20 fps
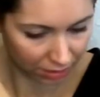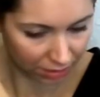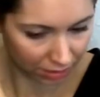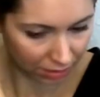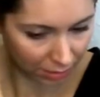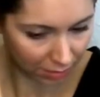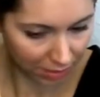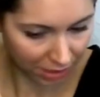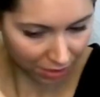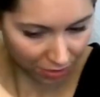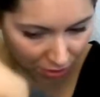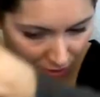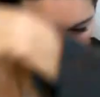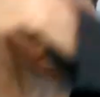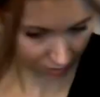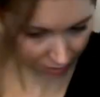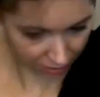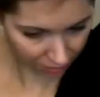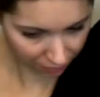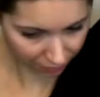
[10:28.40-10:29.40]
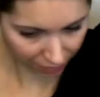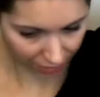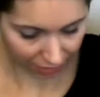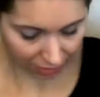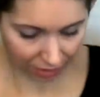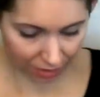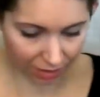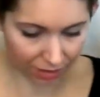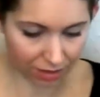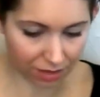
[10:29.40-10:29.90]
I'm actually going to divide
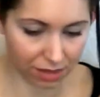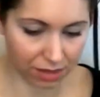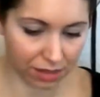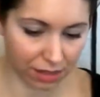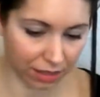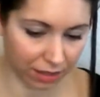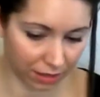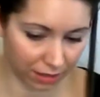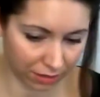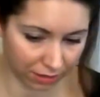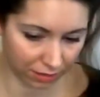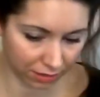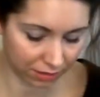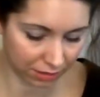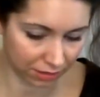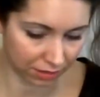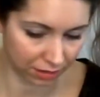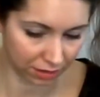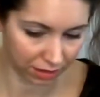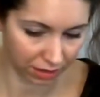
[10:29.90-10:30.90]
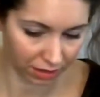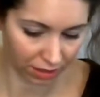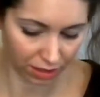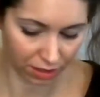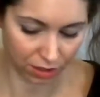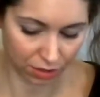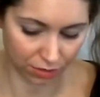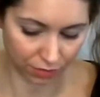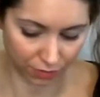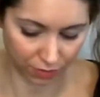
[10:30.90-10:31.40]
this
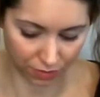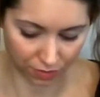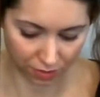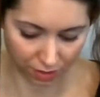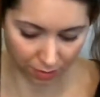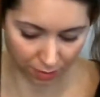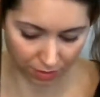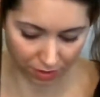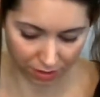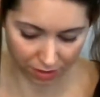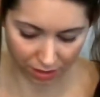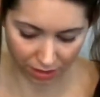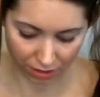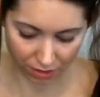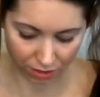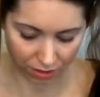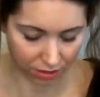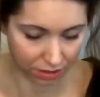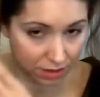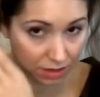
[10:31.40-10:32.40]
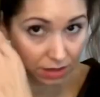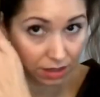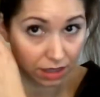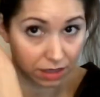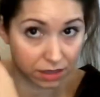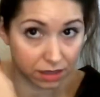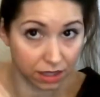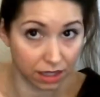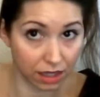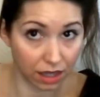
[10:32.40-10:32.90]
into a few separate sections because
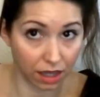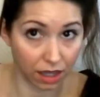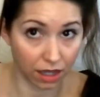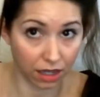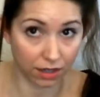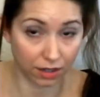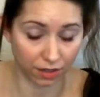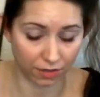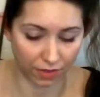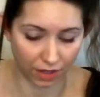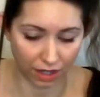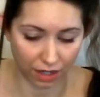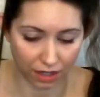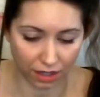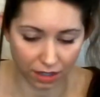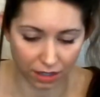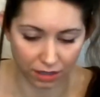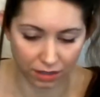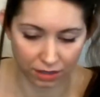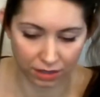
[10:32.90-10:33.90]
that's a lot of hair.